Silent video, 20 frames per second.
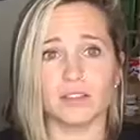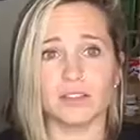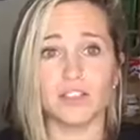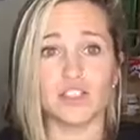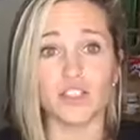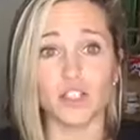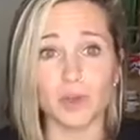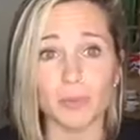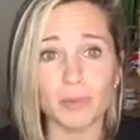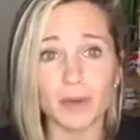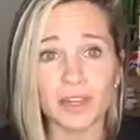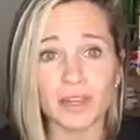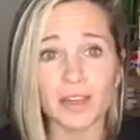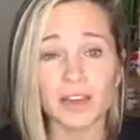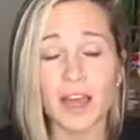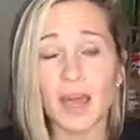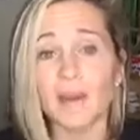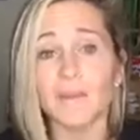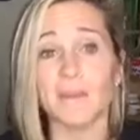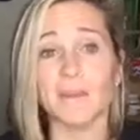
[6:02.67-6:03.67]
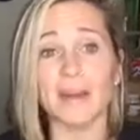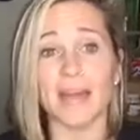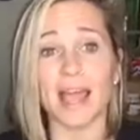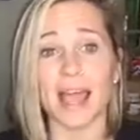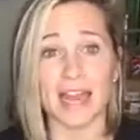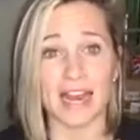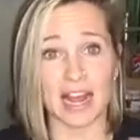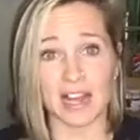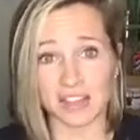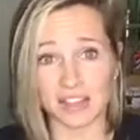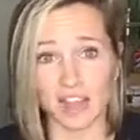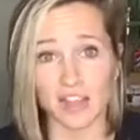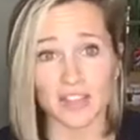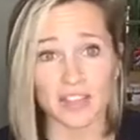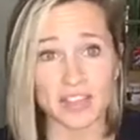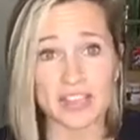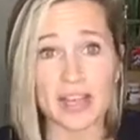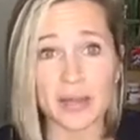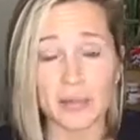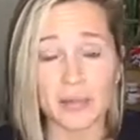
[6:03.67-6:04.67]
stupid, and I thought
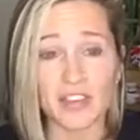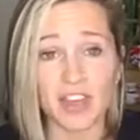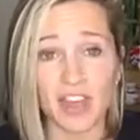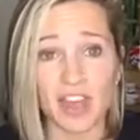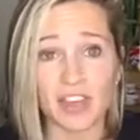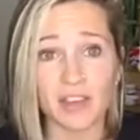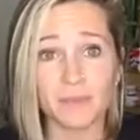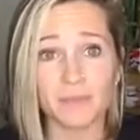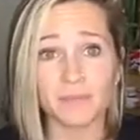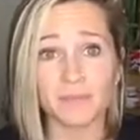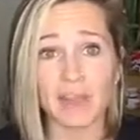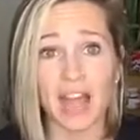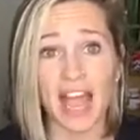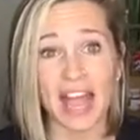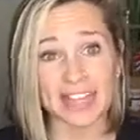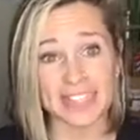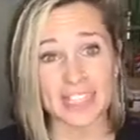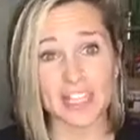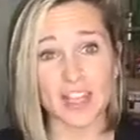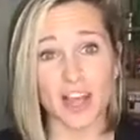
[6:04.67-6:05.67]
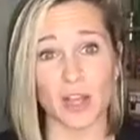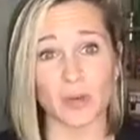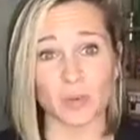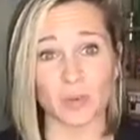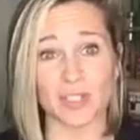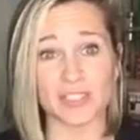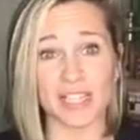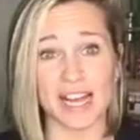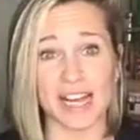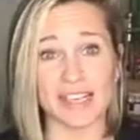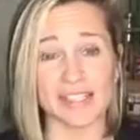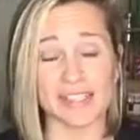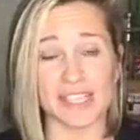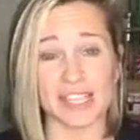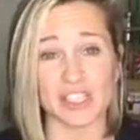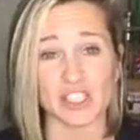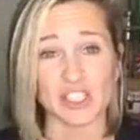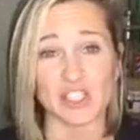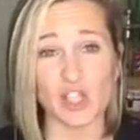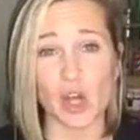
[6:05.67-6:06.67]
the same thing until I realized
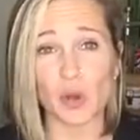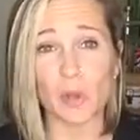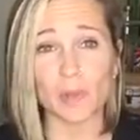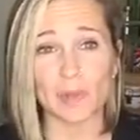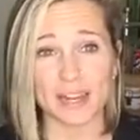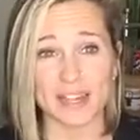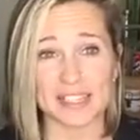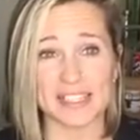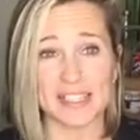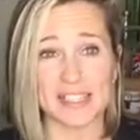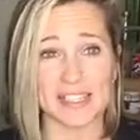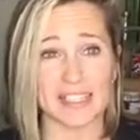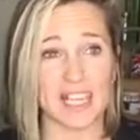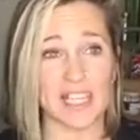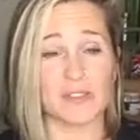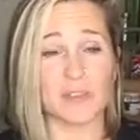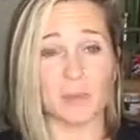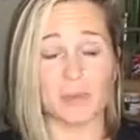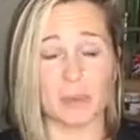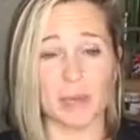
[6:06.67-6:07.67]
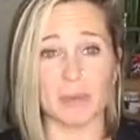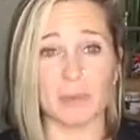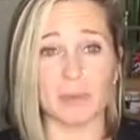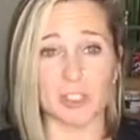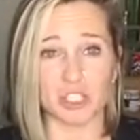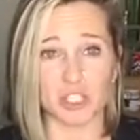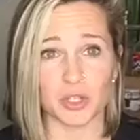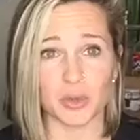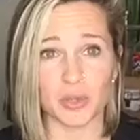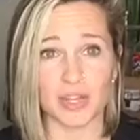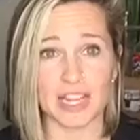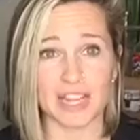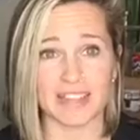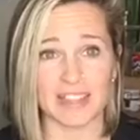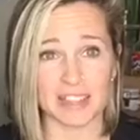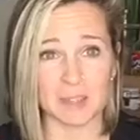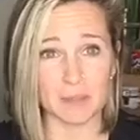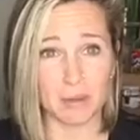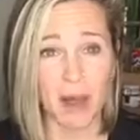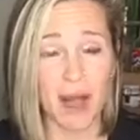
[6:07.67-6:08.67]
that so many successful people do it, and
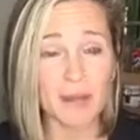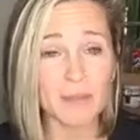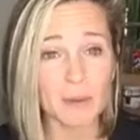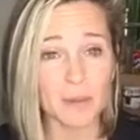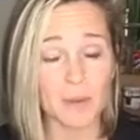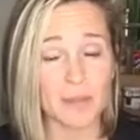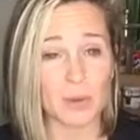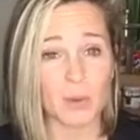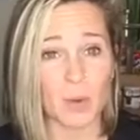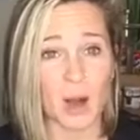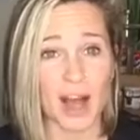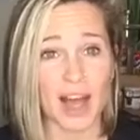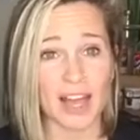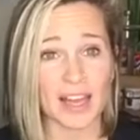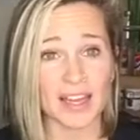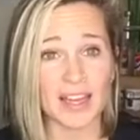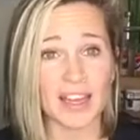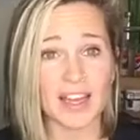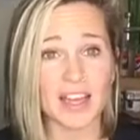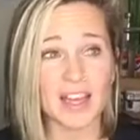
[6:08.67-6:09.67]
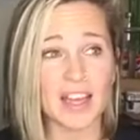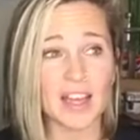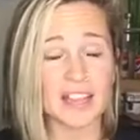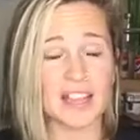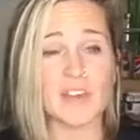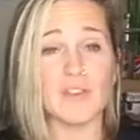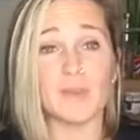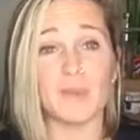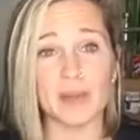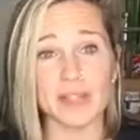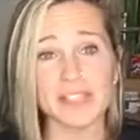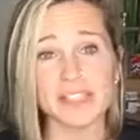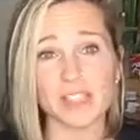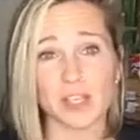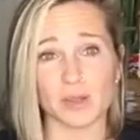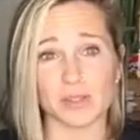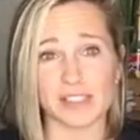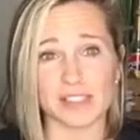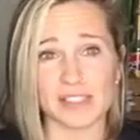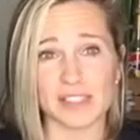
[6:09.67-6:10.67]
that's probably why they've been
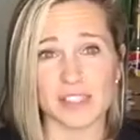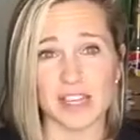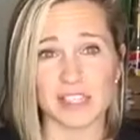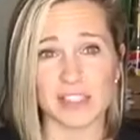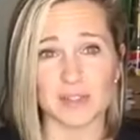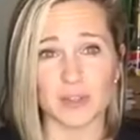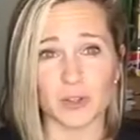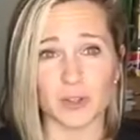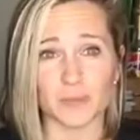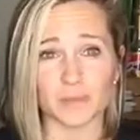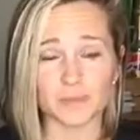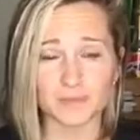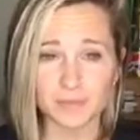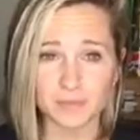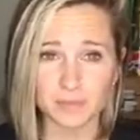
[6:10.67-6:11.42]
so successful,